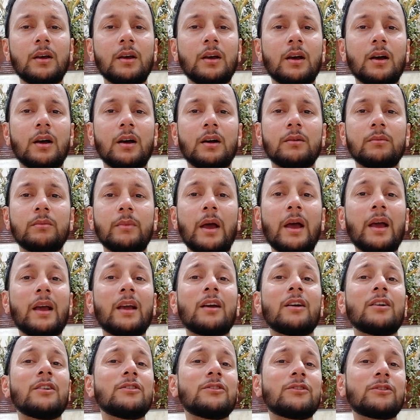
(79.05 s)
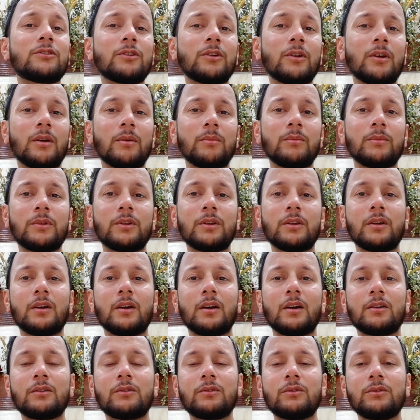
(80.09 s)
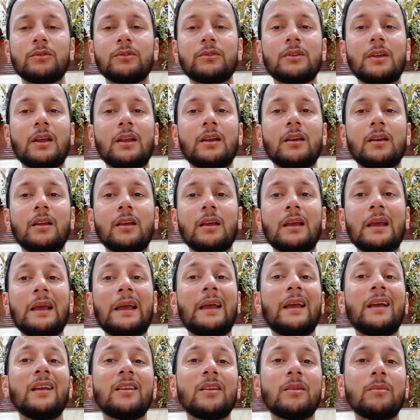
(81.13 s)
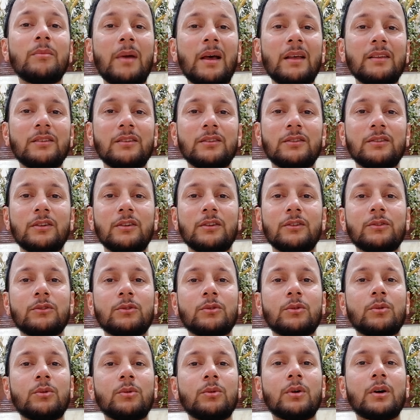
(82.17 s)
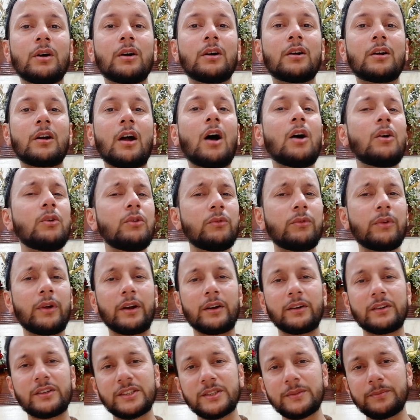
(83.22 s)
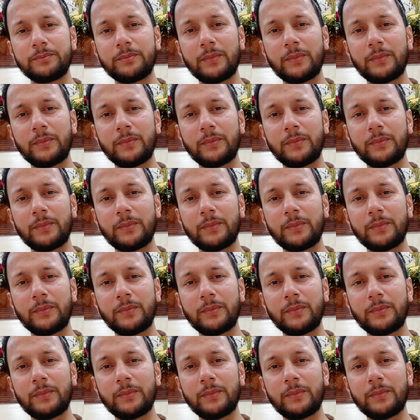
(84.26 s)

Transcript: um, accustomed uh, to sending hidden messages through her outfits.